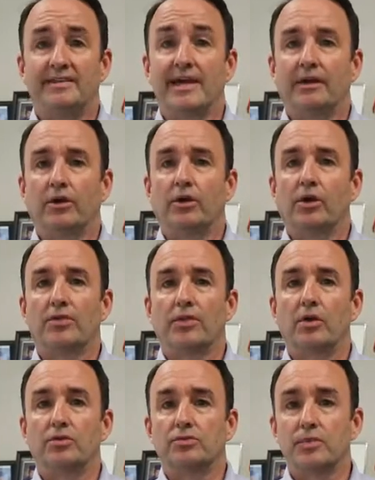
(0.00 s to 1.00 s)
take a look at
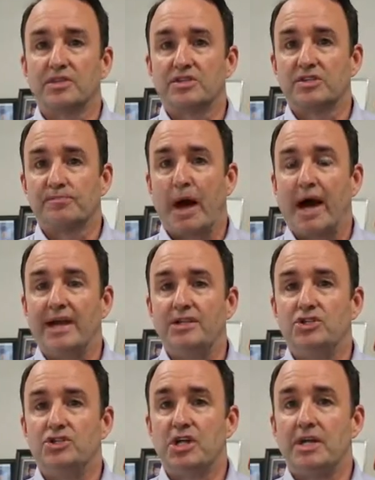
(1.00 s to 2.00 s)
those with
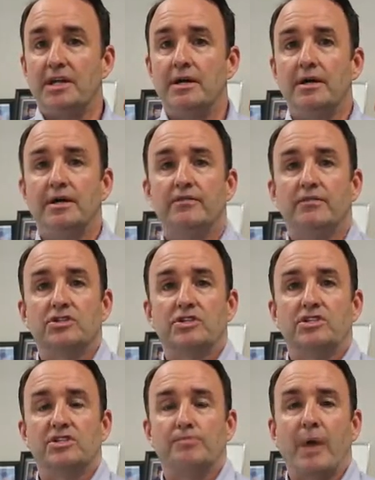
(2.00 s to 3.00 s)
SPY-G
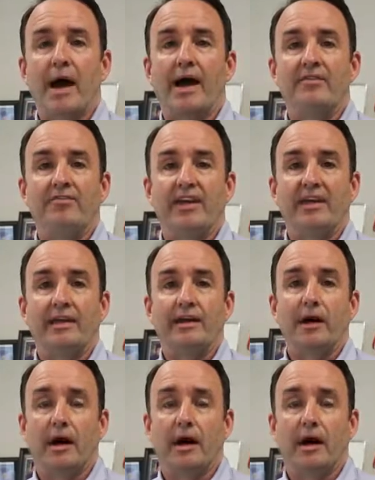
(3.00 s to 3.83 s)
versus SPY-V